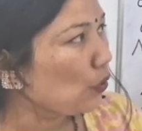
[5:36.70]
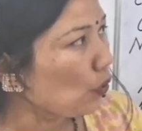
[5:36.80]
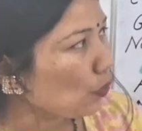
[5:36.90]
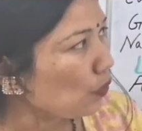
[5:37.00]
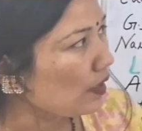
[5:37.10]

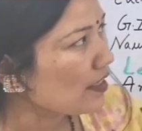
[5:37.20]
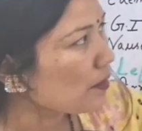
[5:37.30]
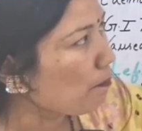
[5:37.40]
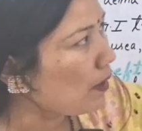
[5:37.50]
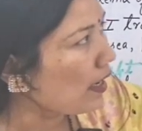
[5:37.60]
due to
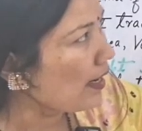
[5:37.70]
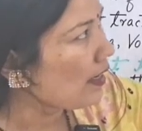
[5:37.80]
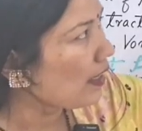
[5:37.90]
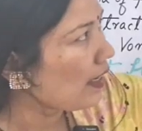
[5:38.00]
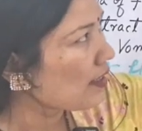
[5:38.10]
this
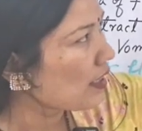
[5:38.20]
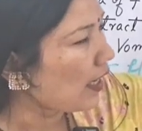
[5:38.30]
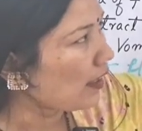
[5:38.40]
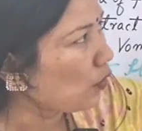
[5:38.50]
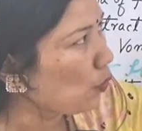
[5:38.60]
blood is
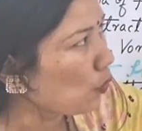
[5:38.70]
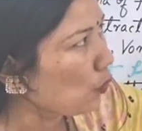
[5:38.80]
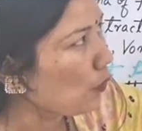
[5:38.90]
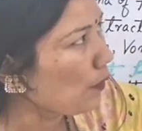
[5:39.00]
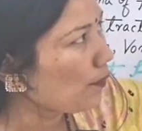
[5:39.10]
due
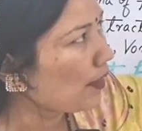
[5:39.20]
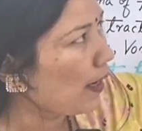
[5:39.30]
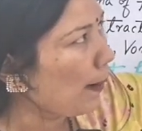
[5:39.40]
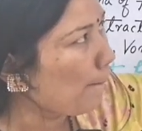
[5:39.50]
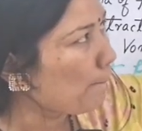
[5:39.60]
to
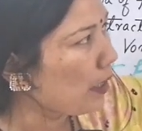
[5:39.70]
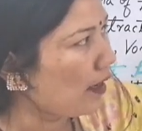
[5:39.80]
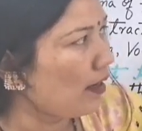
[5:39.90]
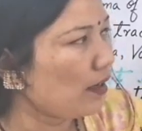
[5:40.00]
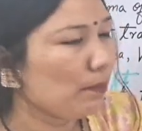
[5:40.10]
the
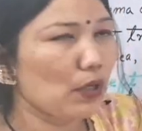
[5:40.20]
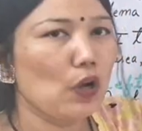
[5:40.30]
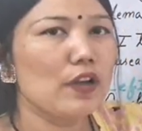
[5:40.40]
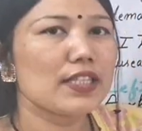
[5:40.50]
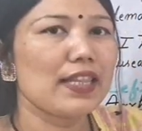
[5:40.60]
blood,
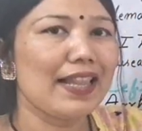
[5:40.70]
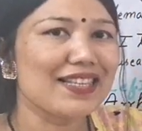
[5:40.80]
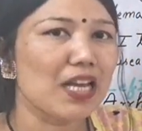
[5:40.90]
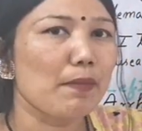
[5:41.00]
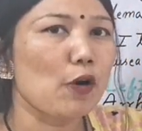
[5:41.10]
because the
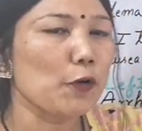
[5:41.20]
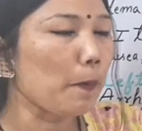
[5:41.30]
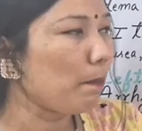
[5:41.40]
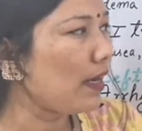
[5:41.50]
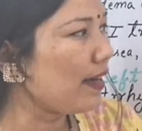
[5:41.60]
less amount
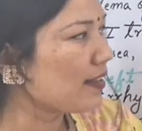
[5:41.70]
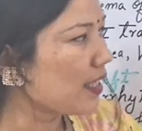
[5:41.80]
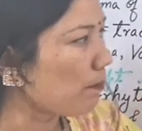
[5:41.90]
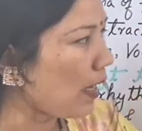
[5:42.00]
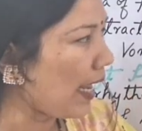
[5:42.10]
of blood is
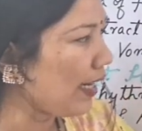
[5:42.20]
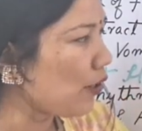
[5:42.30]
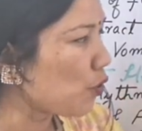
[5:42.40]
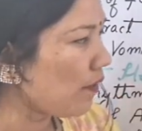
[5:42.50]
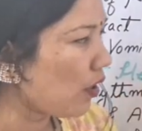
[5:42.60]
supplying
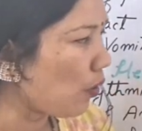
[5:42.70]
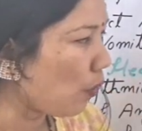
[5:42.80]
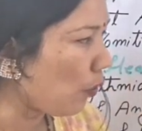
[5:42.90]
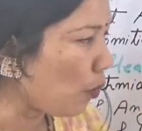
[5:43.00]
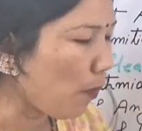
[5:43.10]
into our
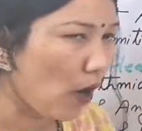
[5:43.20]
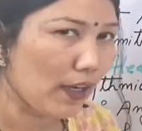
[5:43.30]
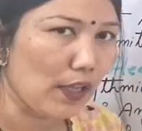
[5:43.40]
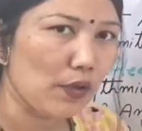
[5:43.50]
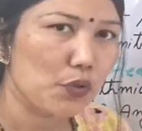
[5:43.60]
whole
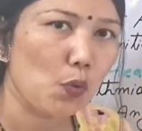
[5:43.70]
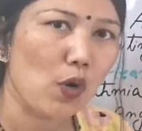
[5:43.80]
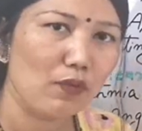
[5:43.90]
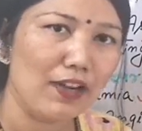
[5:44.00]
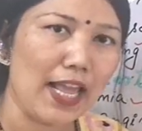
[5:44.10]
body. So
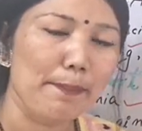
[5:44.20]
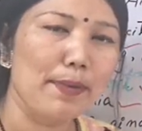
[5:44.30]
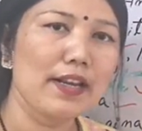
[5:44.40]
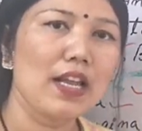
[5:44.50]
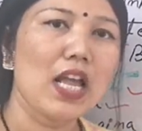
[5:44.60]
what will
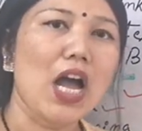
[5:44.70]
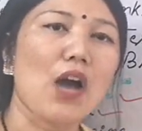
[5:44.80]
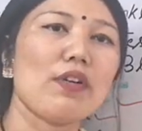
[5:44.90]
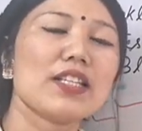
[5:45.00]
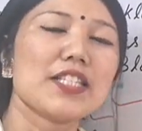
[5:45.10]
happen?
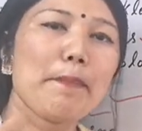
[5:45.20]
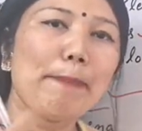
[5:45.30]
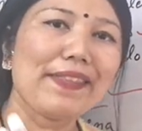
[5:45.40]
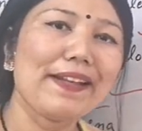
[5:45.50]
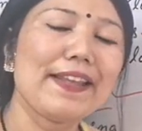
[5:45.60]
Our
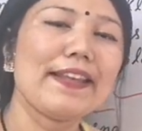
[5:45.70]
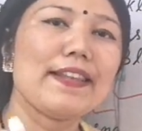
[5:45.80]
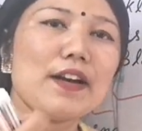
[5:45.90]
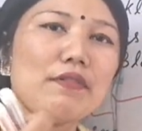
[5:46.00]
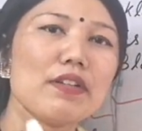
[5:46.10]
sympathetic
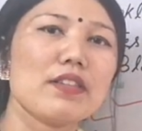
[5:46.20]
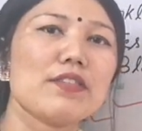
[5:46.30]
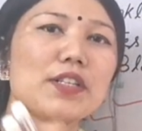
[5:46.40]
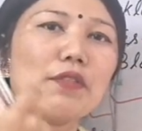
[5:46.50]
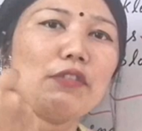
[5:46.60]
nervous
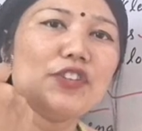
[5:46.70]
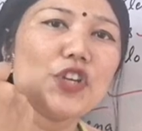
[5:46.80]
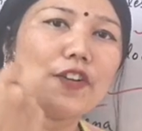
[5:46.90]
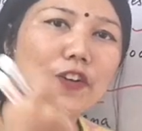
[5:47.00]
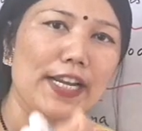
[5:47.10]
system will
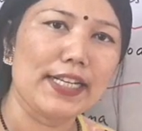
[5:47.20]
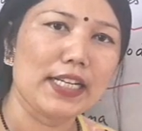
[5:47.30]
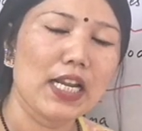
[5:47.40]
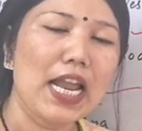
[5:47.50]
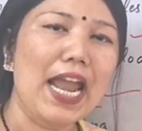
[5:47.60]

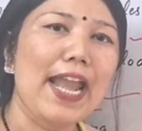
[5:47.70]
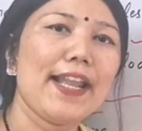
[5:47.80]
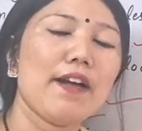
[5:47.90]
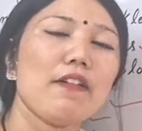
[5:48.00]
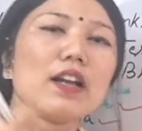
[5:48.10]
generate,
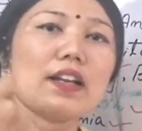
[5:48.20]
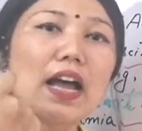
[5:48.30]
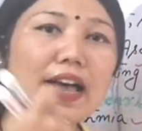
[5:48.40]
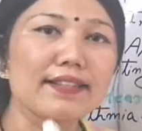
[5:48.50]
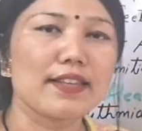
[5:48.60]
and our
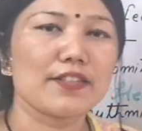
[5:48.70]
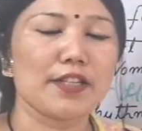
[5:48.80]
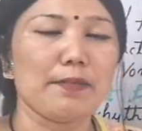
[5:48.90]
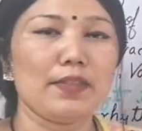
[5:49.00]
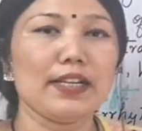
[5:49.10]
RAS
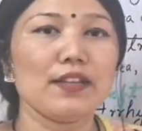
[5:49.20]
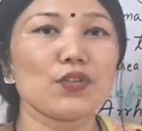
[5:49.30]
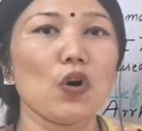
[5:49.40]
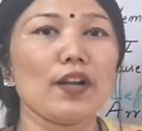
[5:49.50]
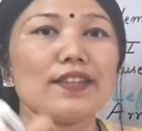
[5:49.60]
system, that
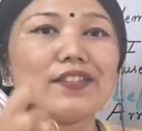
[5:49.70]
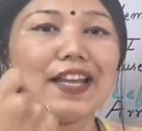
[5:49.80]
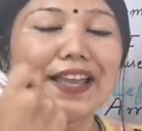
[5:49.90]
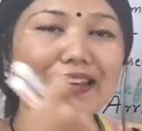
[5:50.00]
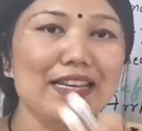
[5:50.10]
is called as
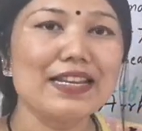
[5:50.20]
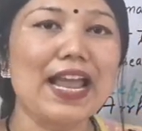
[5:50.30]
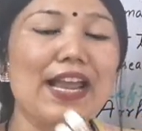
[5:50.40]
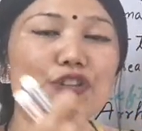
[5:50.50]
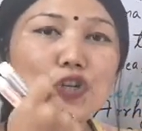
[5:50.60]
renin
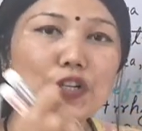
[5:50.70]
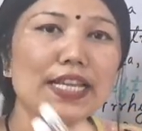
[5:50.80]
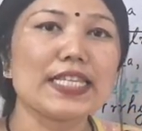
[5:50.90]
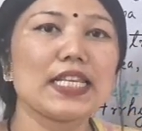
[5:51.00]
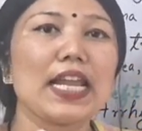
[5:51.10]

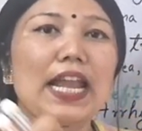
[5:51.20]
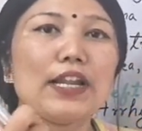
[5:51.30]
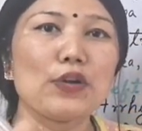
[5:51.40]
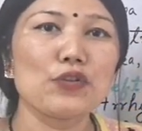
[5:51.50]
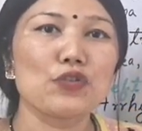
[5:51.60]
angiotensin
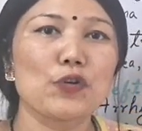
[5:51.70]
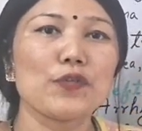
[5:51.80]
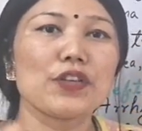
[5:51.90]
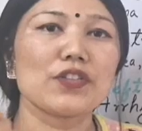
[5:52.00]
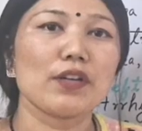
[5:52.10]

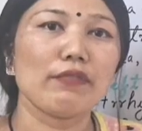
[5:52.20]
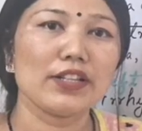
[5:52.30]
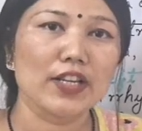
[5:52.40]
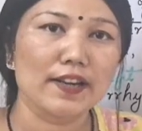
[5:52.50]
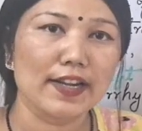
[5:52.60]
aldosterone system,
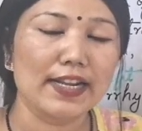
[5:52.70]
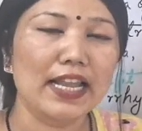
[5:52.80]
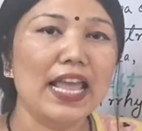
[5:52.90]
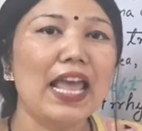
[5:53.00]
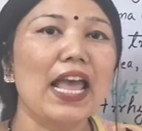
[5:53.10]
will
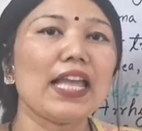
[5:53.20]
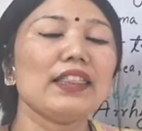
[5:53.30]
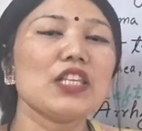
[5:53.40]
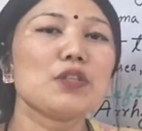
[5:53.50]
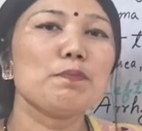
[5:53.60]
generate,
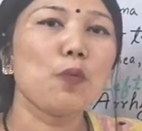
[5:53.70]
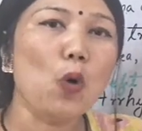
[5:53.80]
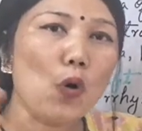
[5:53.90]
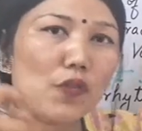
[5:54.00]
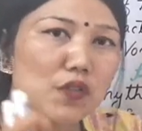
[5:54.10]
and this
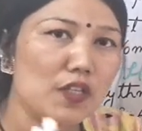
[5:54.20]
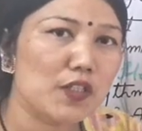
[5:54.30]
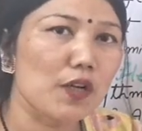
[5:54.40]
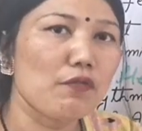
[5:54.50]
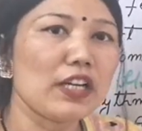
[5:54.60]
both
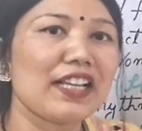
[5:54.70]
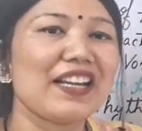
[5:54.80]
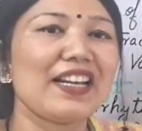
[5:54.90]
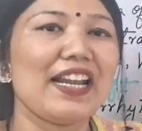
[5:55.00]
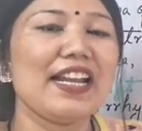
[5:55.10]
system will
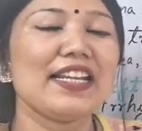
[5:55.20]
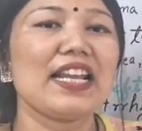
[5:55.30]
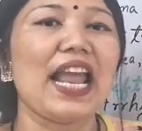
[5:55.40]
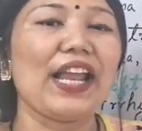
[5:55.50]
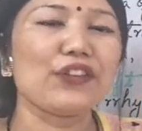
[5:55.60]
create
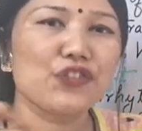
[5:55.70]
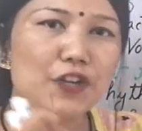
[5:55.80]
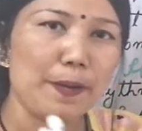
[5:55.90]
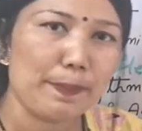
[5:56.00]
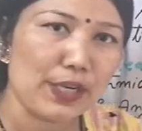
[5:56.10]
an
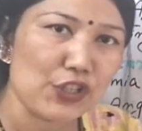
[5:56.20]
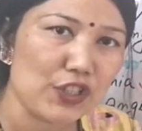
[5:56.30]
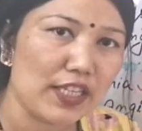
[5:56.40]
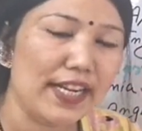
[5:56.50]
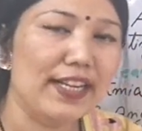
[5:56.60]
extra
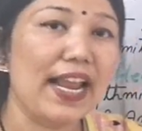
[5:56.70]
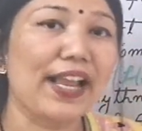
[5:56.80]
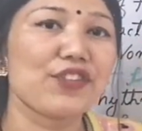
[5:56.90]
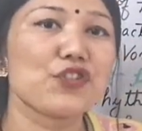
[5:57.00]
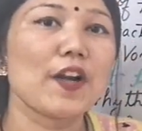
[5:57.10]
pressure and
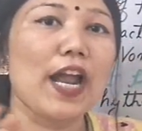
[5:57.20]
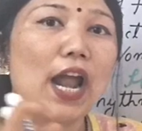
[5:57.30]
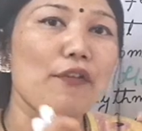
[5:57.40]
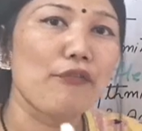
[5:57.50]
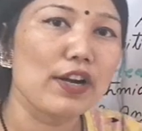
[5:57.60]
extra
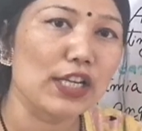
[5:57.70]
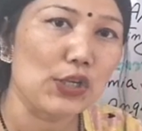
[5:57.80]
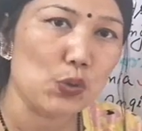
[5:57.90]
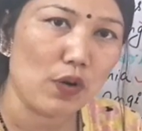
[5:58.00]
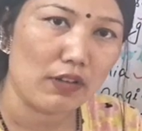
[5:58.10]
effort
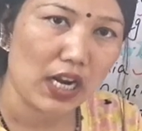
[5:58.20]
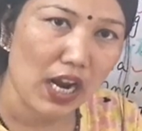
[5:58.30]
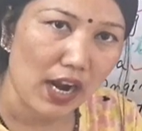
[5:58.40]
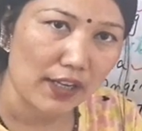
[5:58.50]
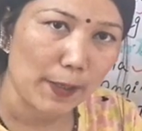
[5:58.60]
into our
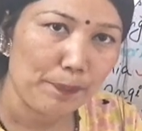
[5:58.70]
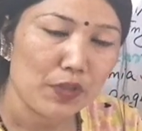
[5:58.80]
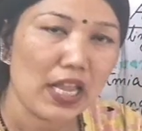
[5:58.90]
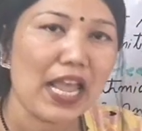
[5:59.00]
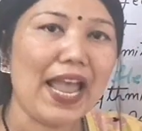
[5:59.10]
heart,
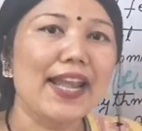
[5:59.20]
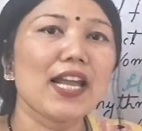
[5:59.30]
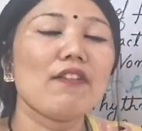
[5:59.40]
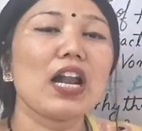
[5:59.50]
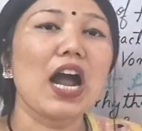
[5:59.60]

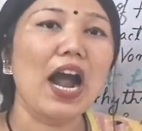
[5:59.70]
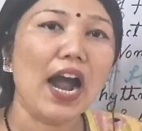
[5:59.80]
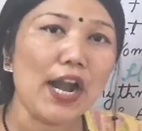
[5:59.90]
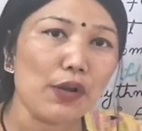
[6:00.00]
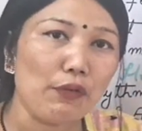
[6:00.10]
and our
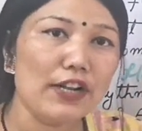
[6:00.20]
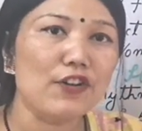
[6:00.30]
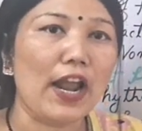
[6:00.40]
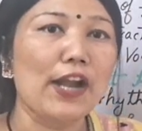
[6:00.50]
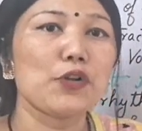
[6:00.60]
heart will
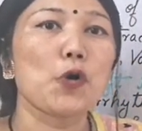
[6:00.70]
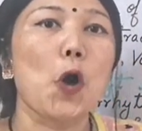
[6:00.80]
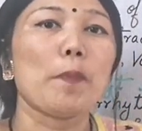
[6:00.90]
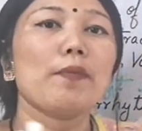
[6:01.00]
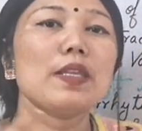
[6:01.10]
try to
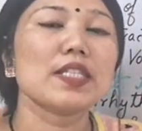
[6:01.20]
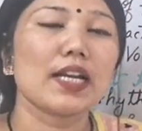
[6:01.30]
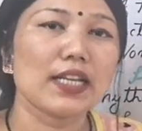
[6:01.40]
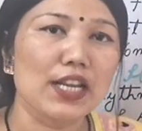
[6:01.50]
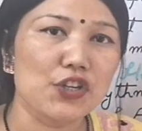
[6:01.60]
cope up this
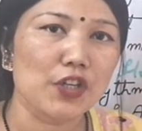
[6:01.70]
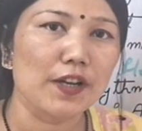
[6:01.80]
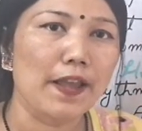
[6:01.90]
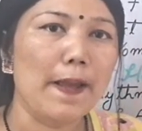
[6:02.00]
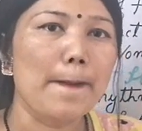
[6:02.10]
condition